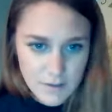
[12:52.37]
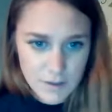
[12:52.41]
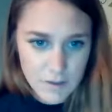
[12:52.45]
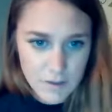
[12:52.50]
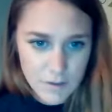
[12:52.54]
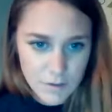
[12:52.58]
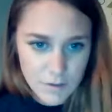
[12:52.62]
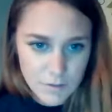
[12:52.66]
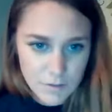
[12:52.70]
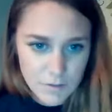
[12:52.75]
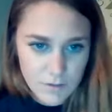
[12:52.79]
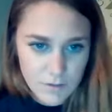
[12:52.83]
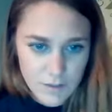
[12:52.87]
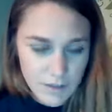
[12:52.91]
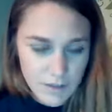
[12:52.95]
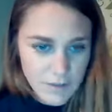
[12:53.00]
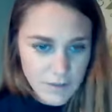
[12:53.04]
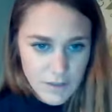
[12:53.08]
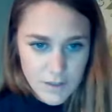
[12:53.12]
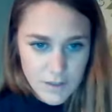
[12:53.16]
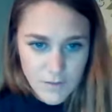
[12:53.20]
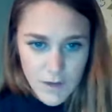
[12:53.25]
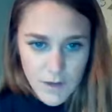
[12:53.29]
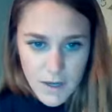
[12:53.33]
to
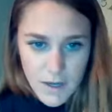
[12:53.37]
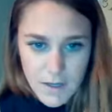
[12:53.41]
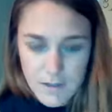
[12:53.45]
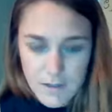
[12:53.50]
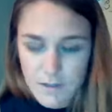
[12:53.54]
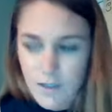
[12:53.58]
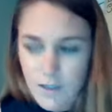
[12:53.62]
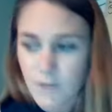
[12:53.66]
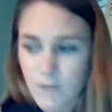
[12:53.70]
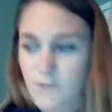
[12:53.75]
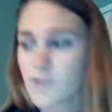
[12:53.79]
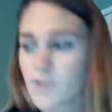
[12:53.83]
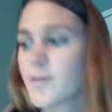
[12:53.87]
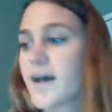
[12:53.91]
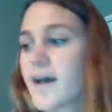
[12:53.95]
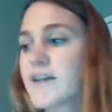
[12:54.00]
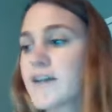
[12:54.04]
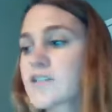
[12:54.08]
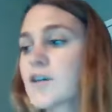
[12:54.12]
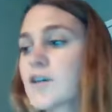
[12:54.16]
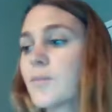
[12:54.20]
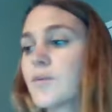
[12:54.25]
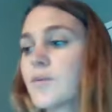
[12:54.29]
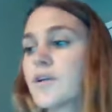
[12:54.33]
get these funds over the
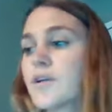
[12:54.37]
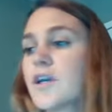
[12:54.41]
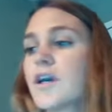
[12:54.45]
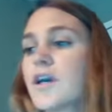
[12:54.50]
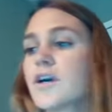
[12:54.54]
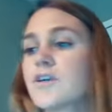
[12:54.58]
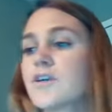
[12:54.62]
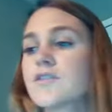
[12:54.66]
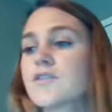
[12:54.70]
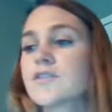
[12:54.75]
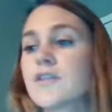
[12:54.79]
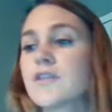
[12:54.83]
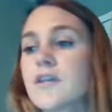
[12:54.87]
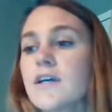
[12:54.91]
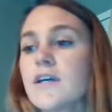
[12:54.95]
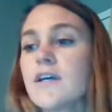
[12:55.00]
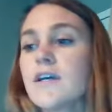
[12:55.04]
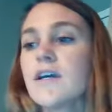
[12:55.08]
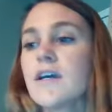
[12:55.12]
past couple of years?